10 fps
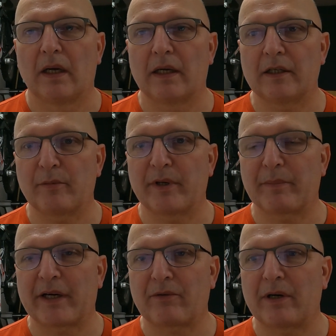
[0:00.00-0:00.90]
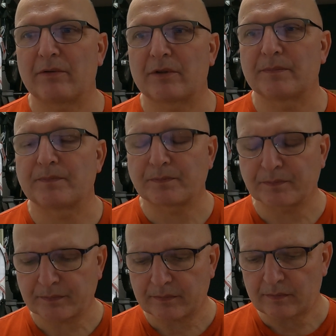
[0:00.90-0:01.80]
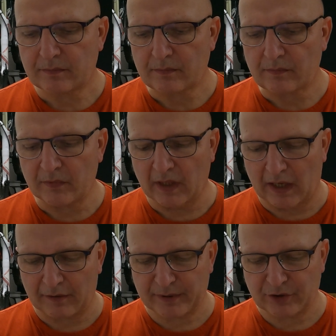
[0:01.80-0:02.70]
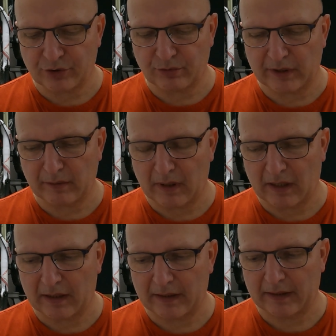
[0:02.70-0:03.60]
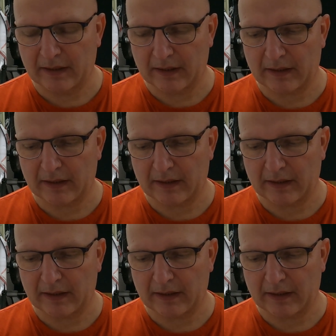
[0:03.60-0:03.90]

A little bit of background. I've been shooting my